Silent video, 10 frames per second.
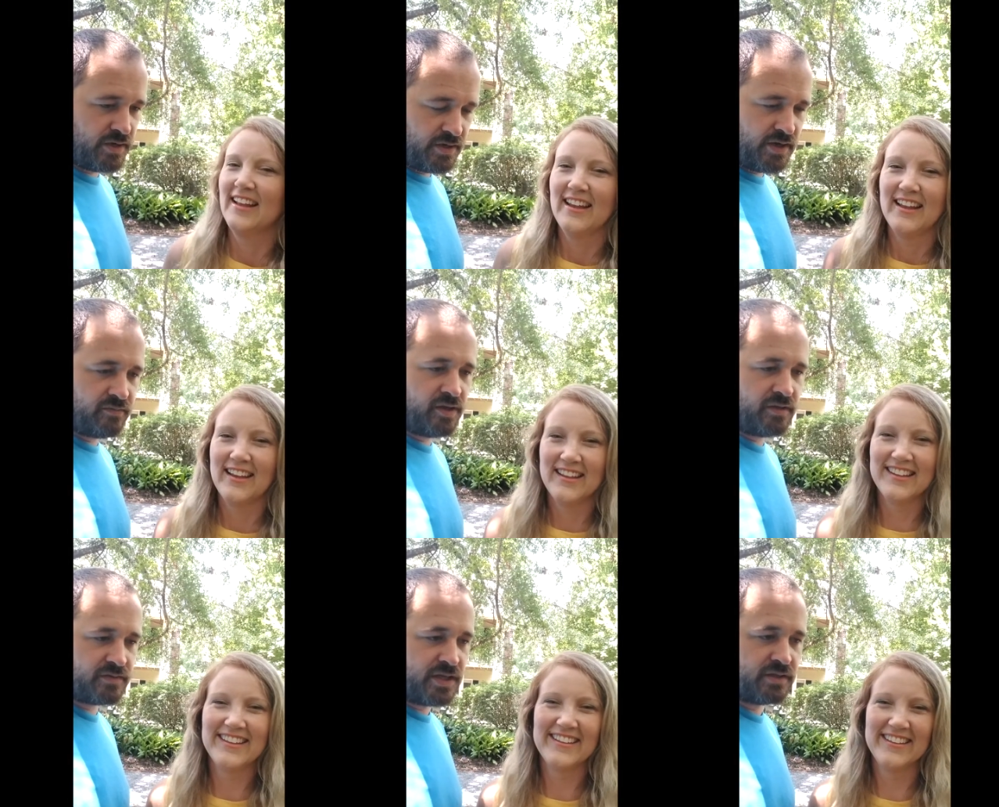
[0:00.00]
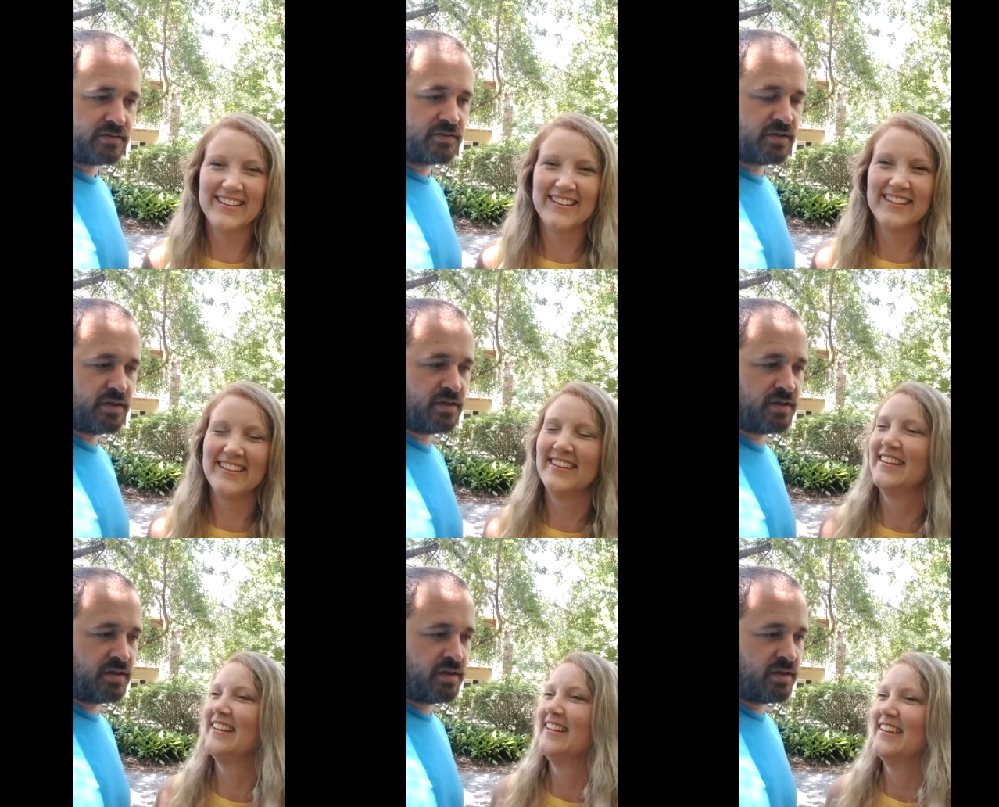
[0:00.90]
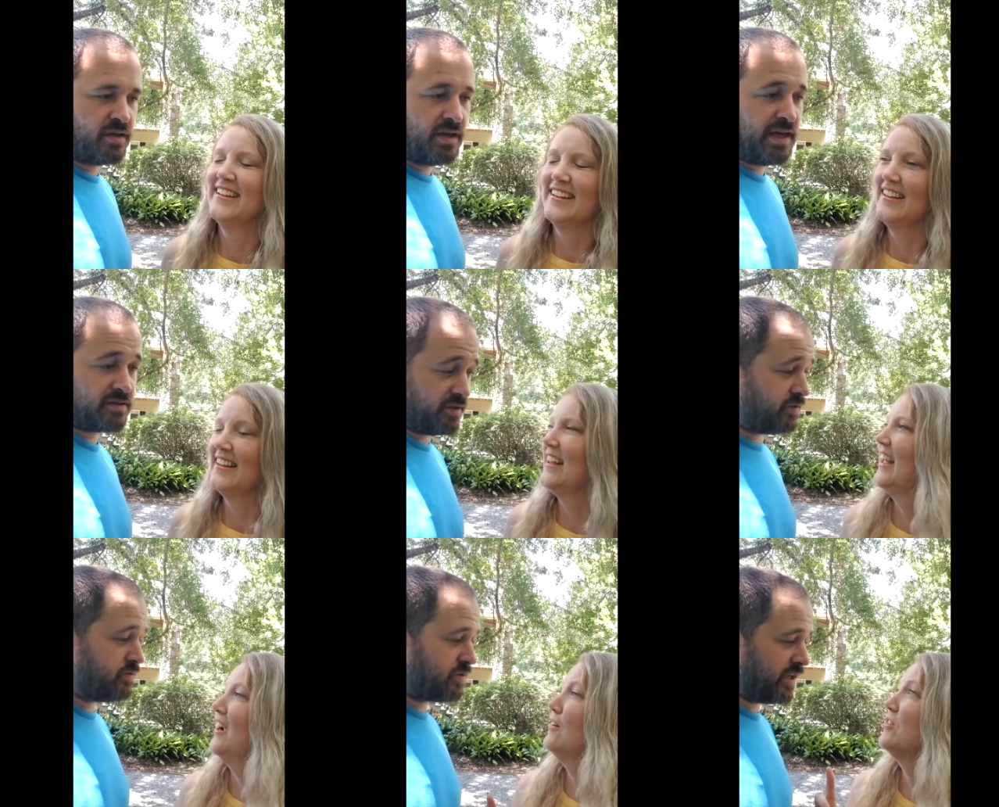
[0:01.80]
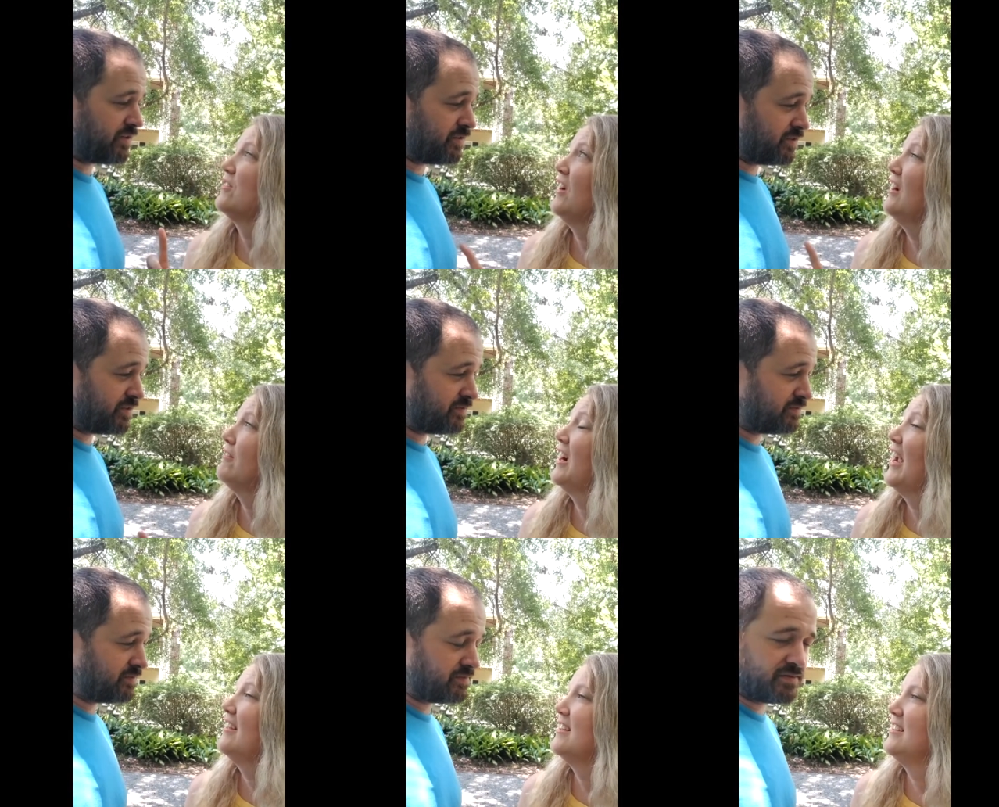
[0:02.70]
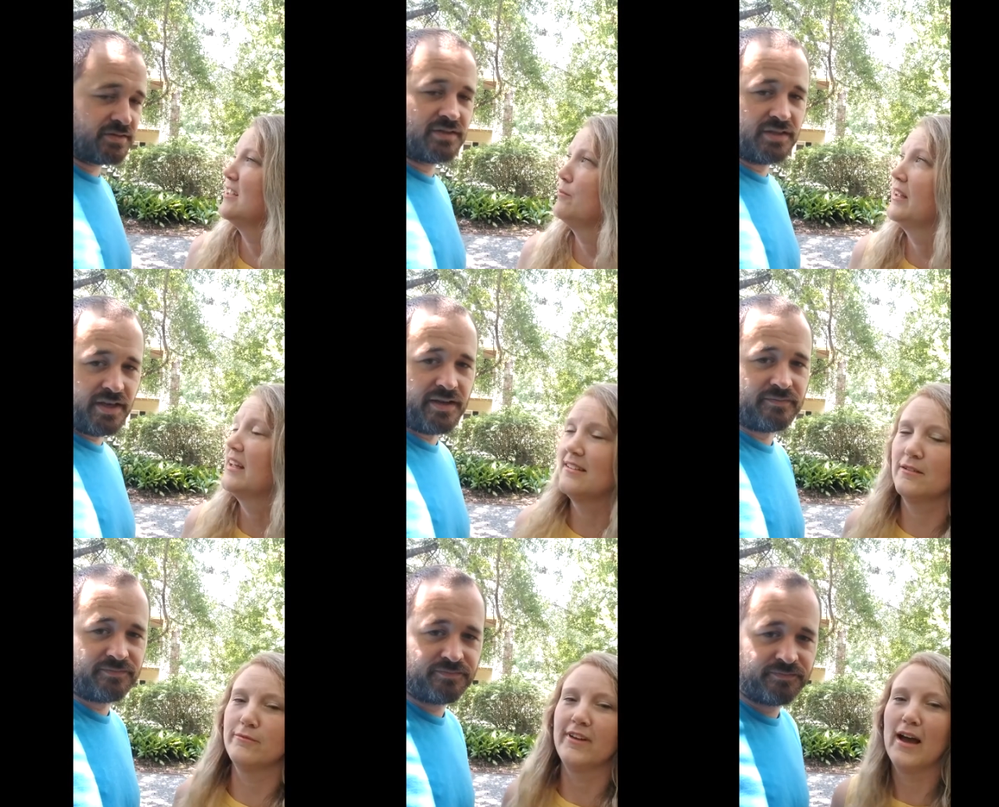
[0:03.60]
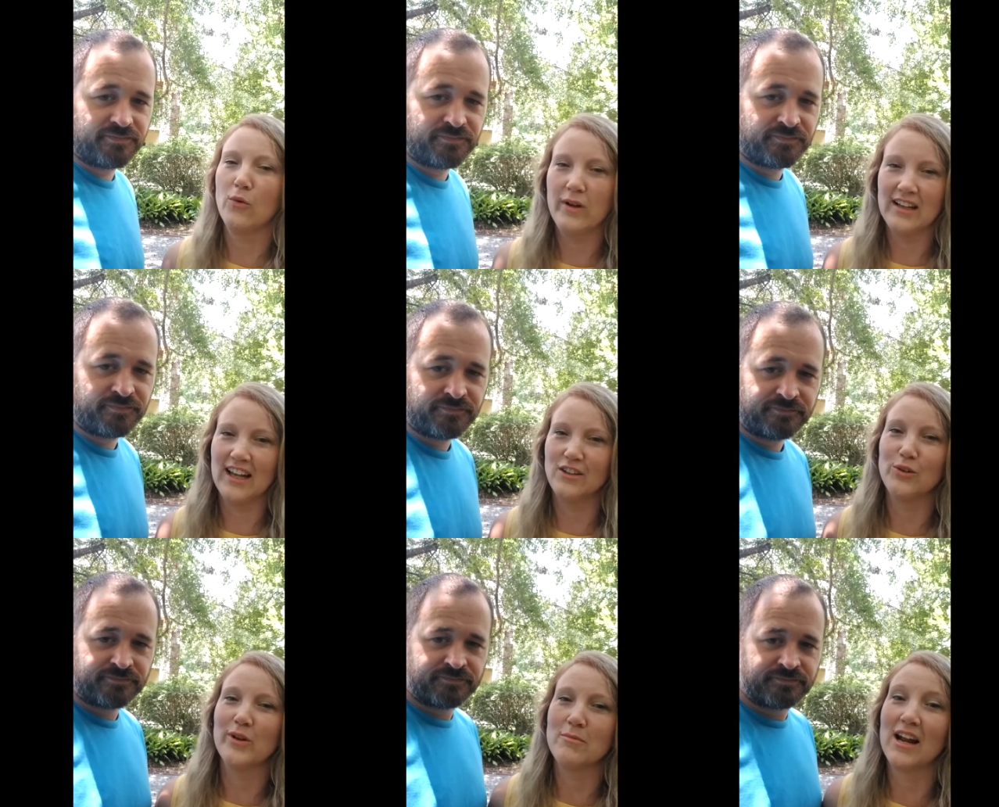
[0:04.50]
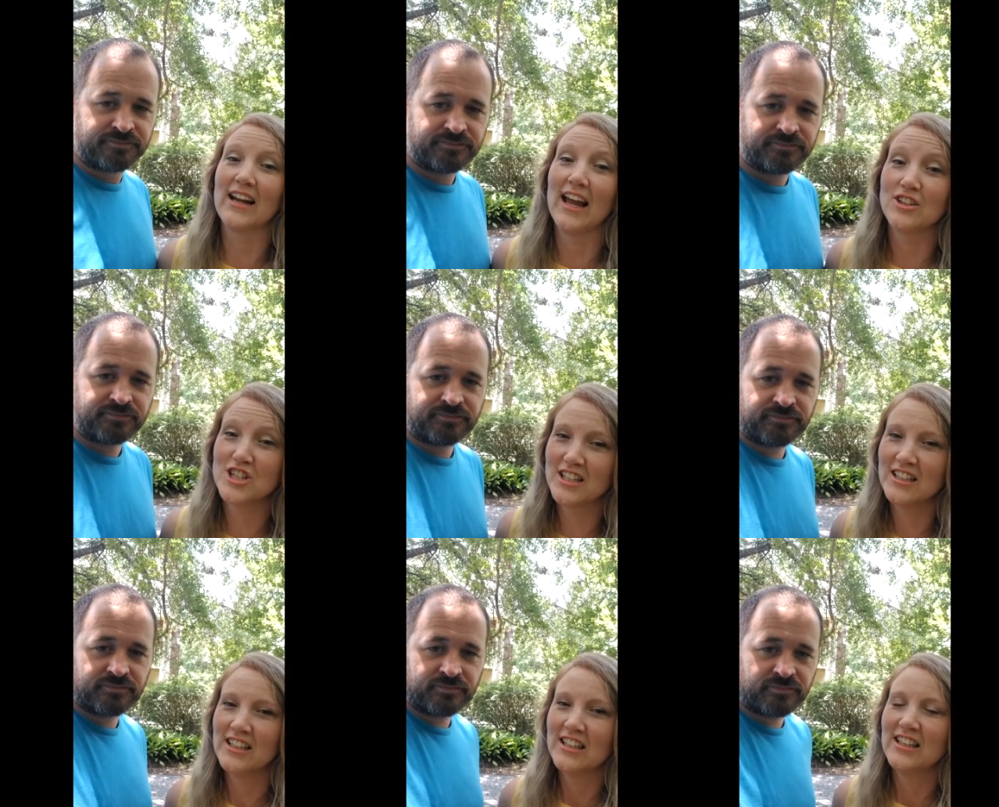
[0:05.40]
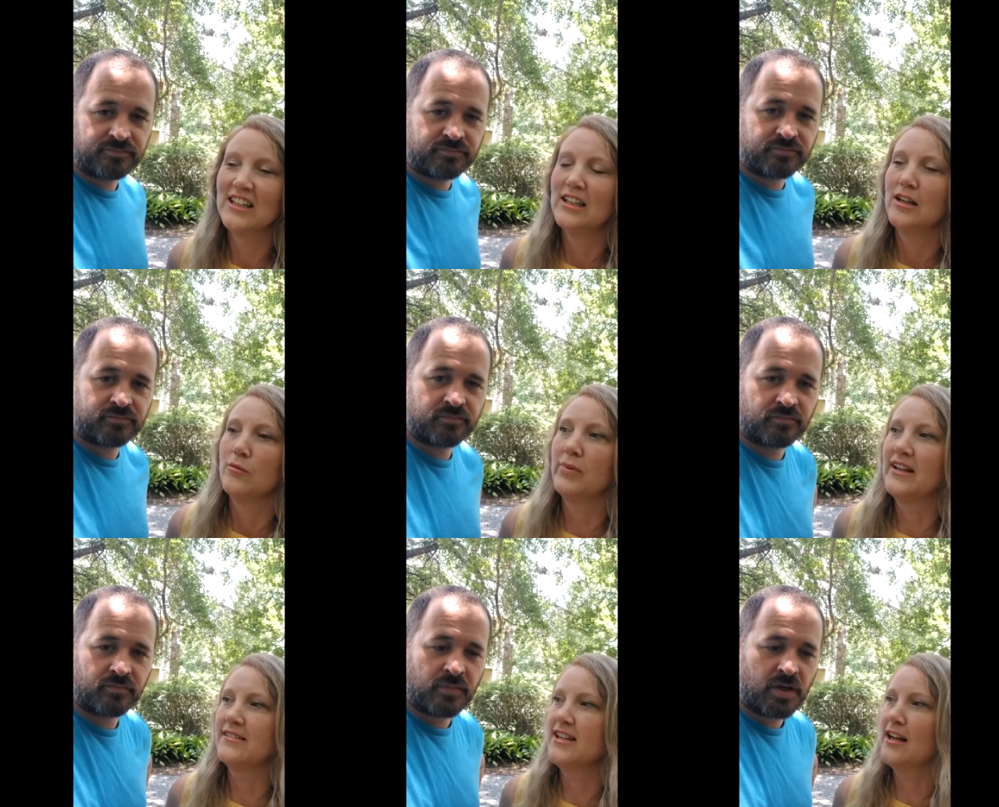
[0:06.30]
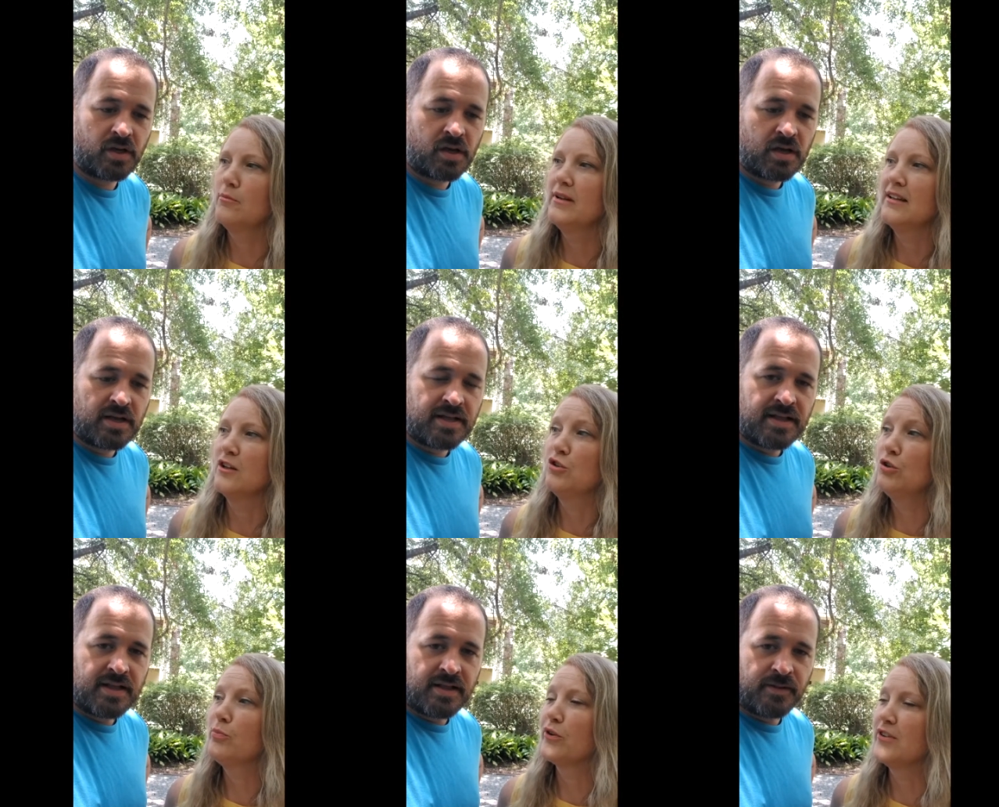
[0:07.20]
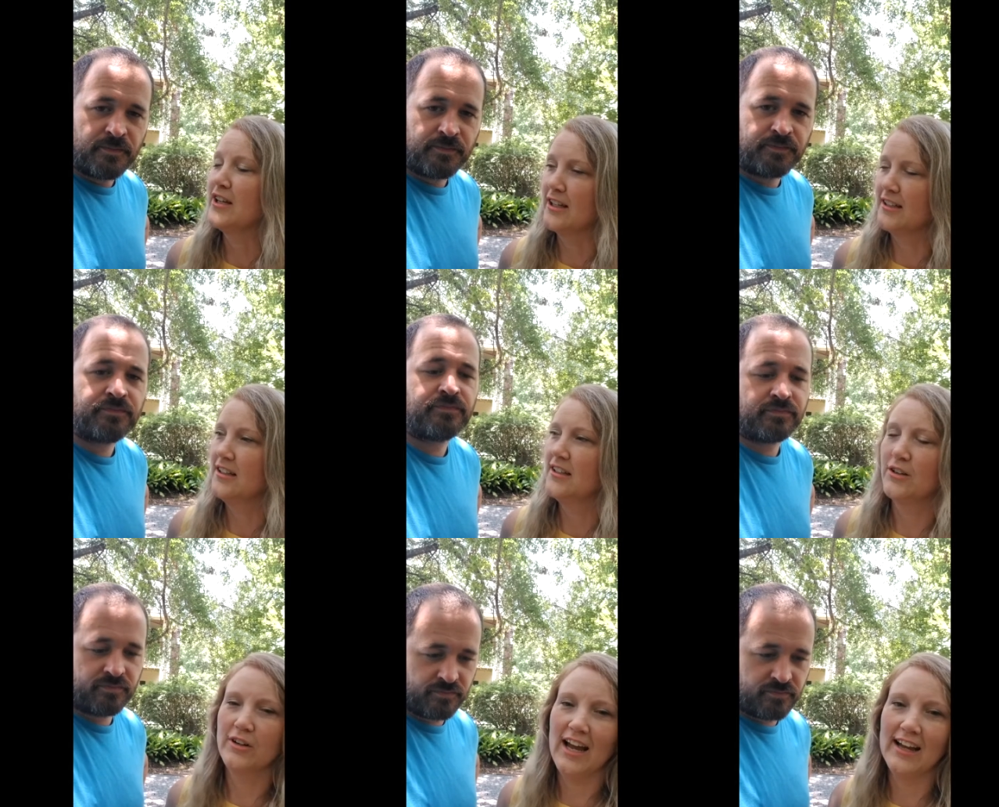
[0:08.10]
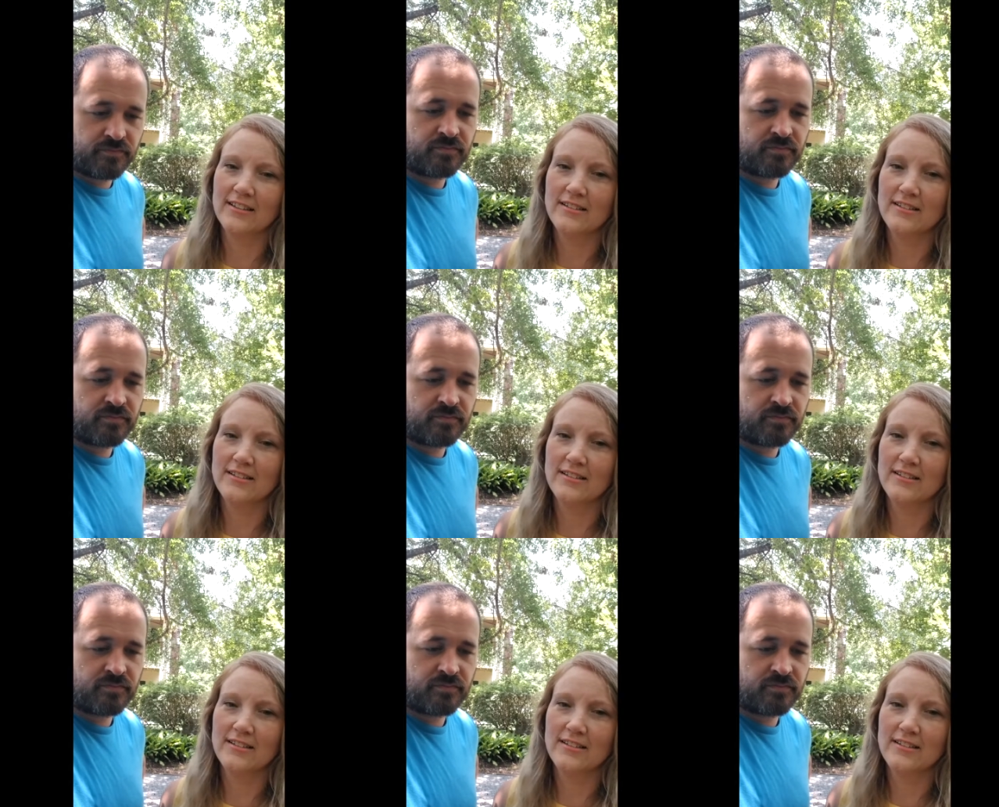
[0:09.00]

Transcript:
Speaker 1: an IVF cycle and actually two Aaron cycles. was very, very
Speaker 2: hesitant because yeah. of how well I do with medication. But instead of being the 2% that reacts